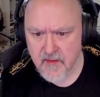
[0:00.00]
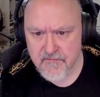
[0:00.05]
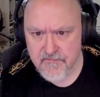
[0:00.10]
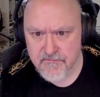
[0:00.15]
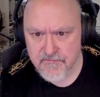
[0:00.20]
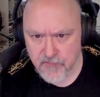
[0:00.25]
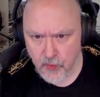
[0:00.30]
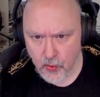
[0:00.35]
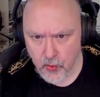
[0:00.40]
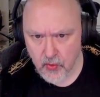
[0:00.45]

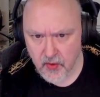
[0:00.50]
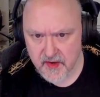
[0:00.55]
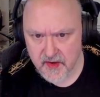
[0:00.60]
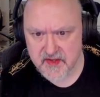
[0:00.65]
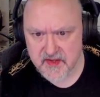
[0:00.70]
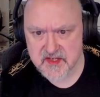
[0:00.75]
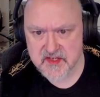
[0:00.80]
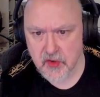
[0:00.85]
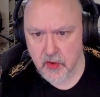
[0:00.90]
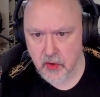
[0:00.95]
4
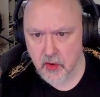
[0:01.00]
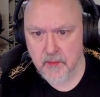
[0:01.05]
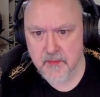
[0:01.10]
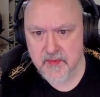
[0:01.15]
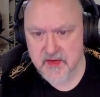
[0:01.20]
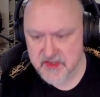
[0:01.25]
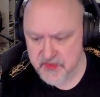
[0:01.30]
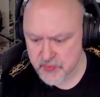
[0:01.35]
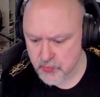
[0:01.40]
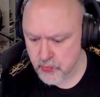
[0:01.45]
in this
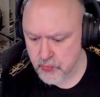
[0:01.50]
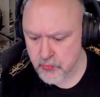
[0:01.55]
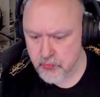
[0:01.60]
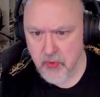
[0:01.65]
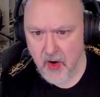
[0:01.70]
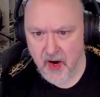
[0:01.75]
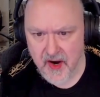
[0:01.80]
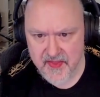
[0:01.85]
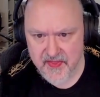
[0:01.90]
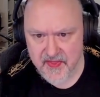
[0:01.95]
column is
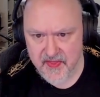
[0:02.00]
right